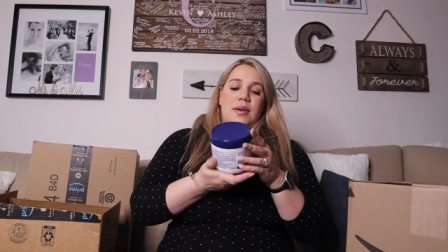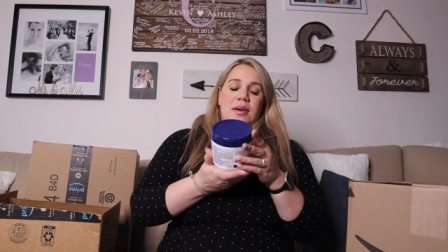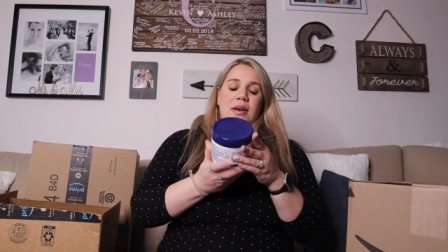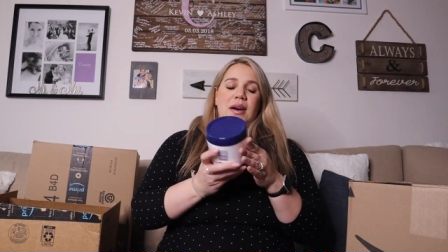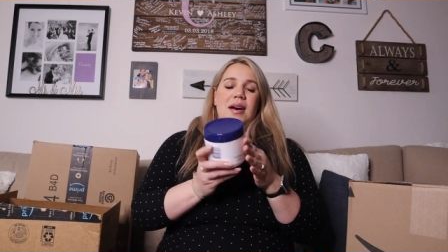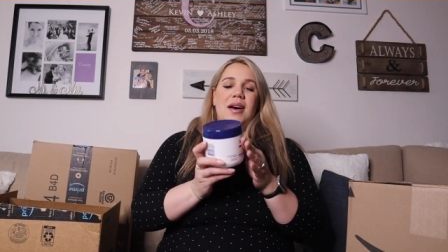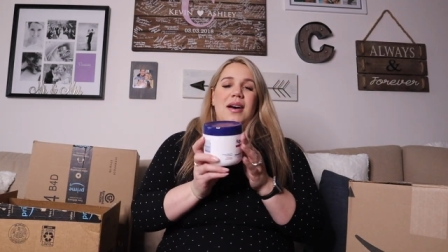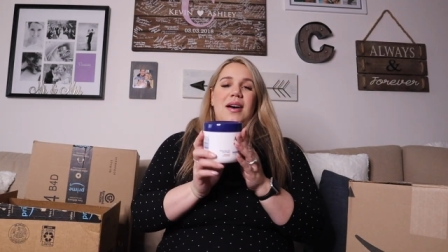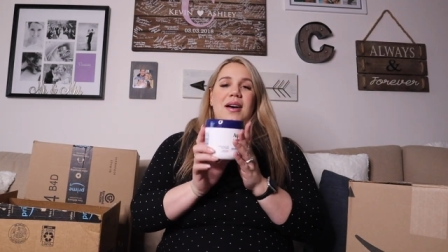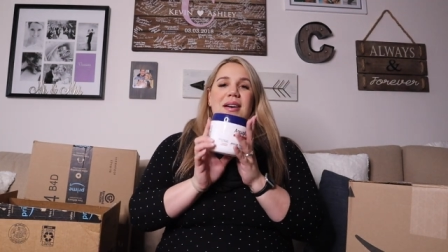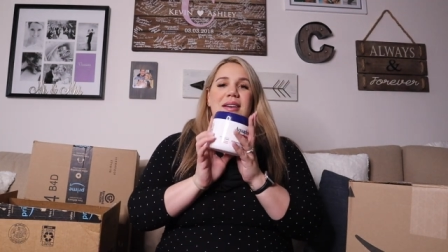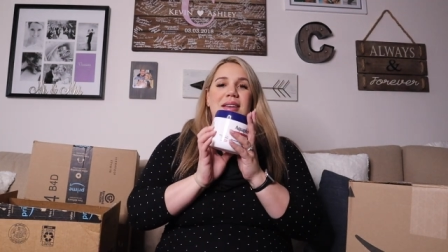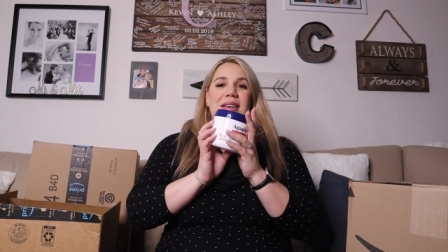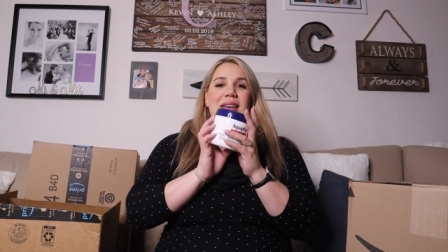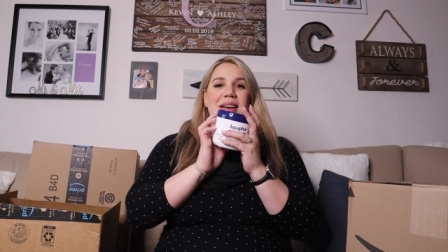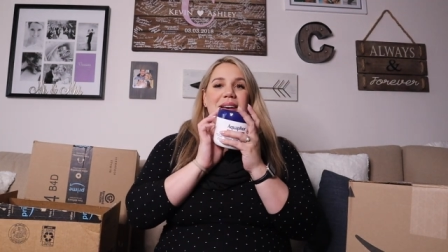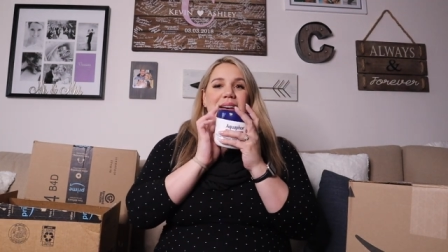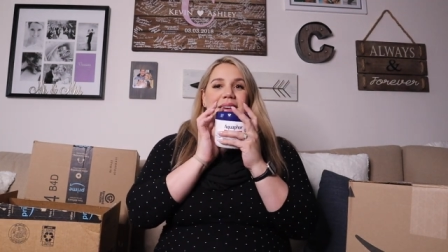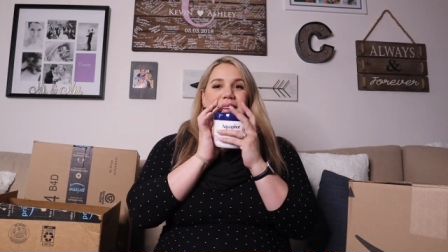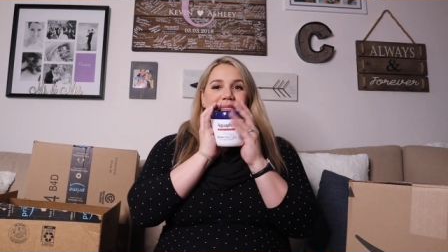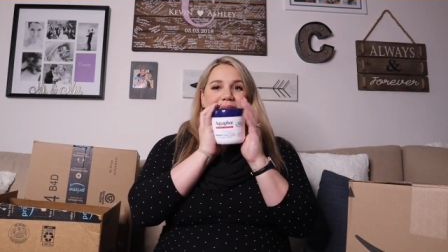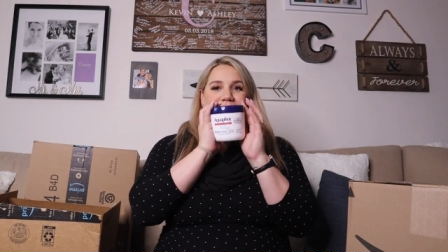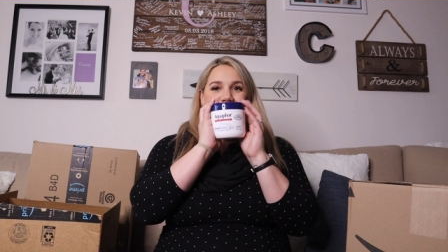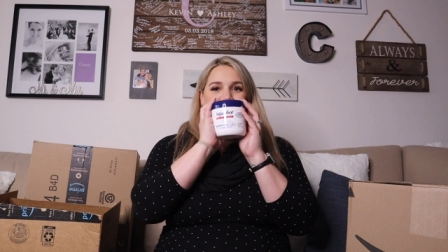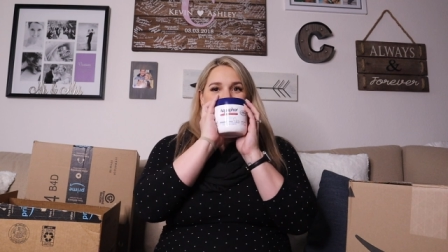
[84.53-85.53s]
Ah,
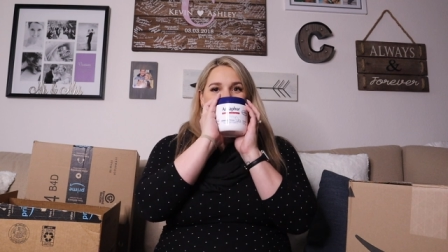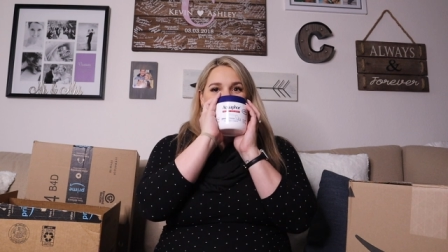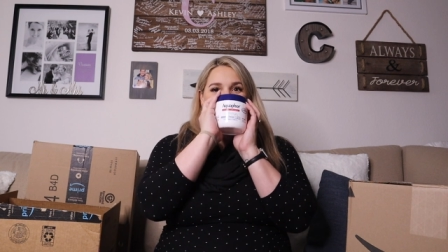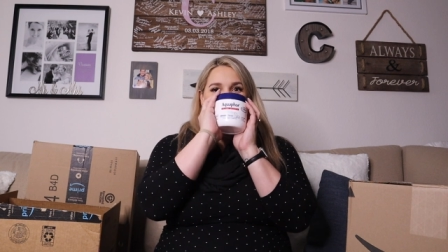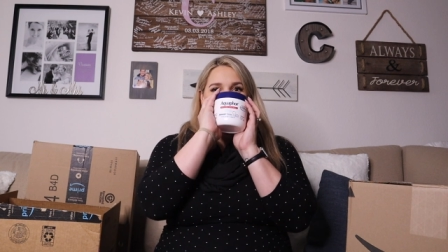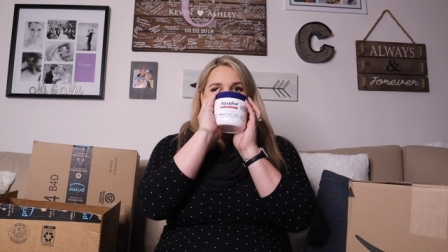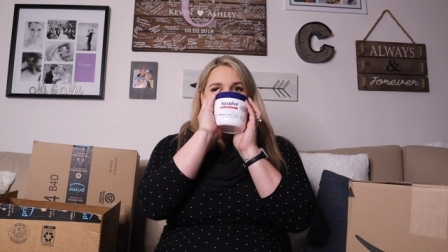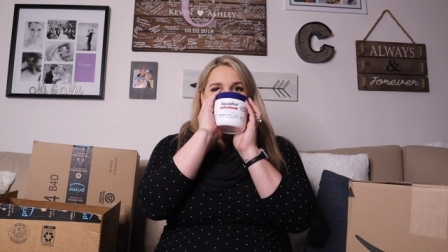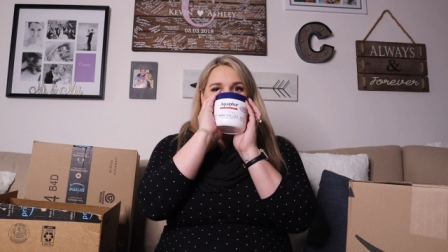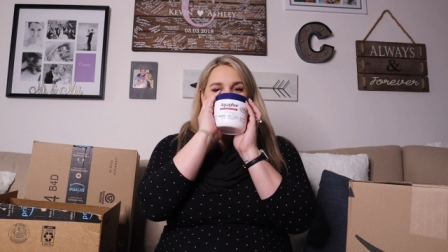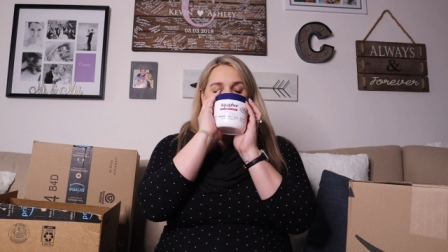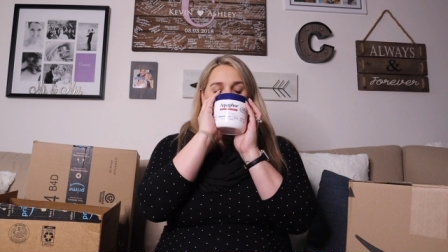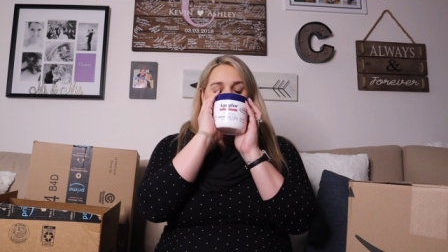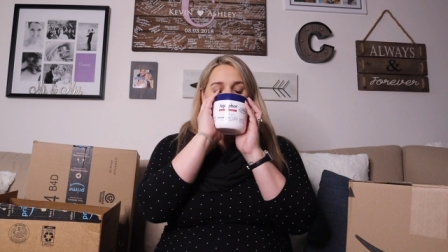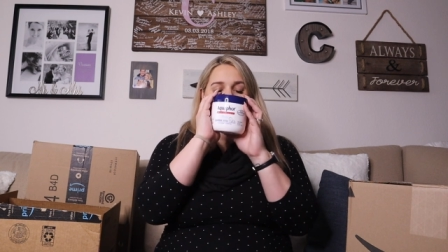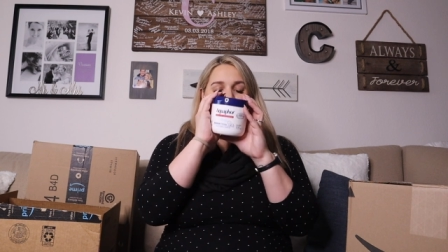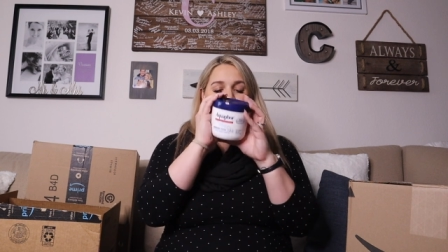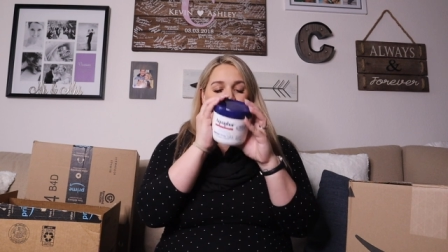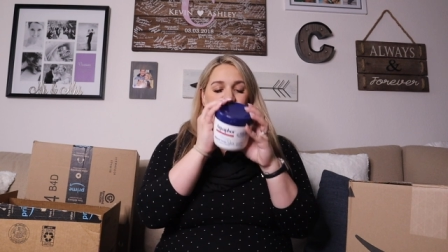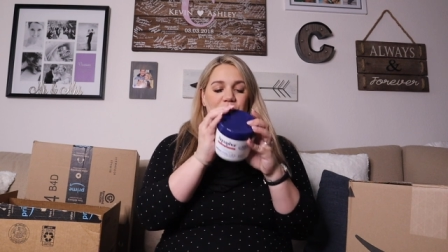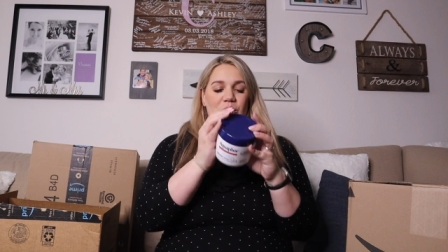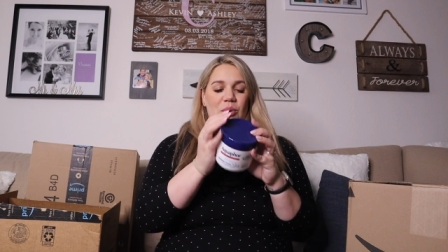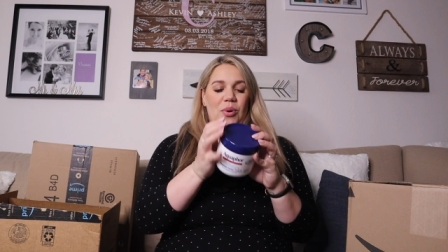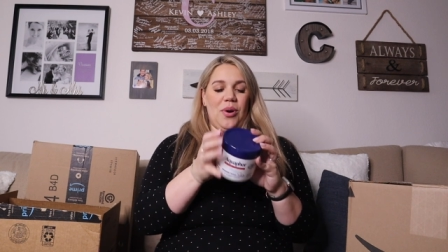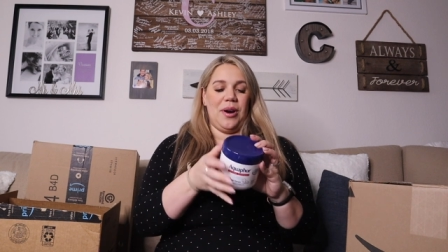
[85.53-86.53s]
yes.
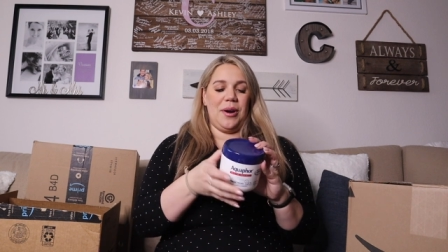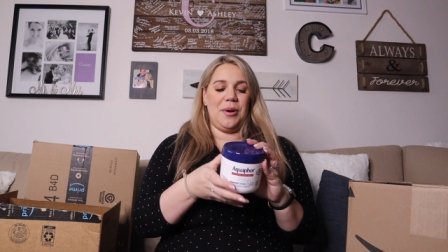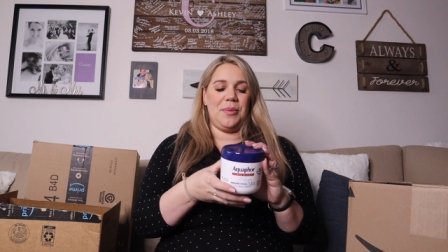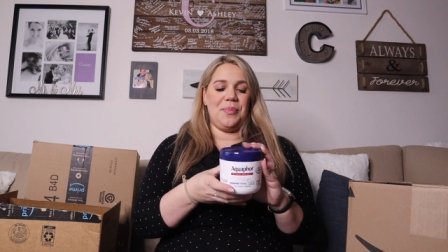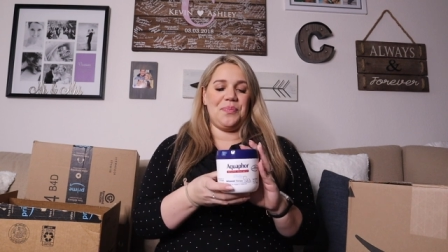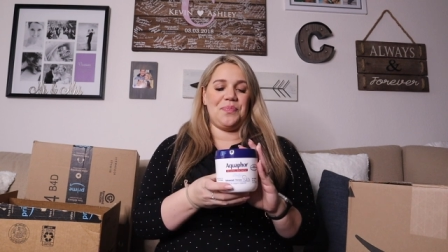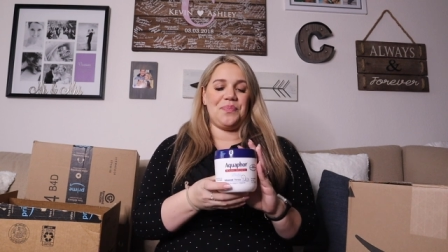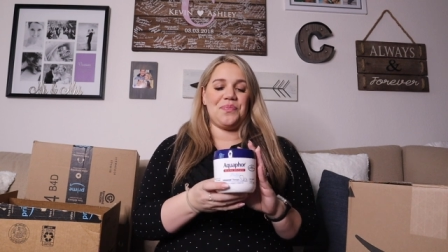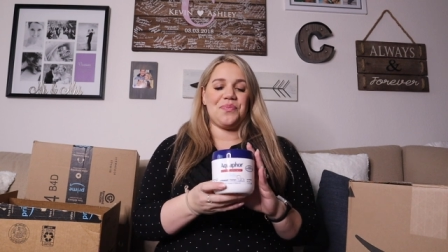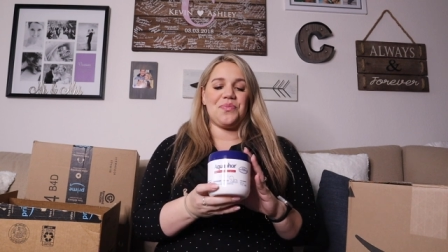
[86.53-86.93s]
Aquaphor.